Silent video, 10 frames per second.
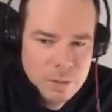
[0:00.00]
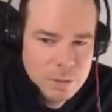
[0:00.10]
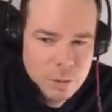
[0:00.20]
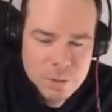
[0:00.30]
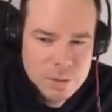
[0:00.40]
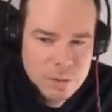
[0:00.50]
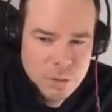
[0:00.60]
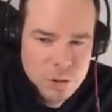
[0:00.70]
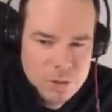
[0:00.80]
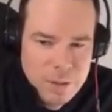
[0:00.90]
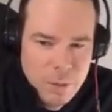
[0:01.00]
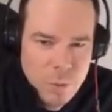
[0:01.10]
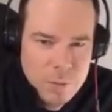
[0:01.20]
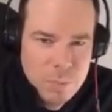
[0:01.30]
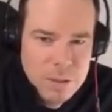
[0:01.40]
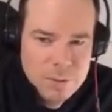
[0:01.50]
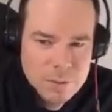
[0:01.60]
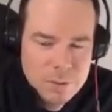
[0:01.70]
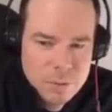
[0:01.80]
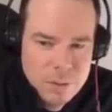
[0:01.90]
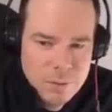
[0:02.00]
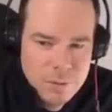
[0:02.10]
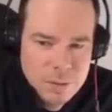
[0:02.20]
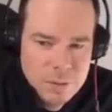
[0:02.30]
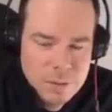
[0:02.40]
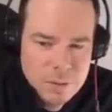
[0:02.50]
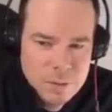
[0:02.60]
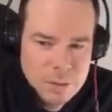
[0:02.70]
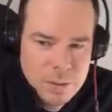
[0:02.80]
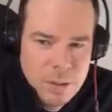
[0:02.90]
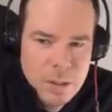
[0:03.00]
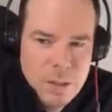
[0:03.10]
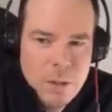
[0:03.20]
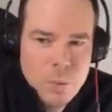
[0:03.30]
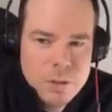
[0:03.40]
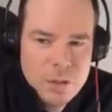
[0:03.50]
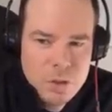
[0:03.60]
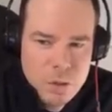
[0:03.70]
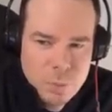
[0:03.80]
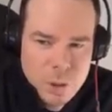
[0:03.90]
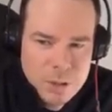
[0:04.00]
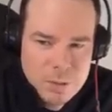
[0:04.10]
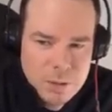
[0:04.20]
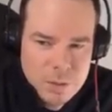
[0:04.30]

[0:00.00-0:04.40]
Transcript: So it's still just that one piece that's only affected. What does U bring to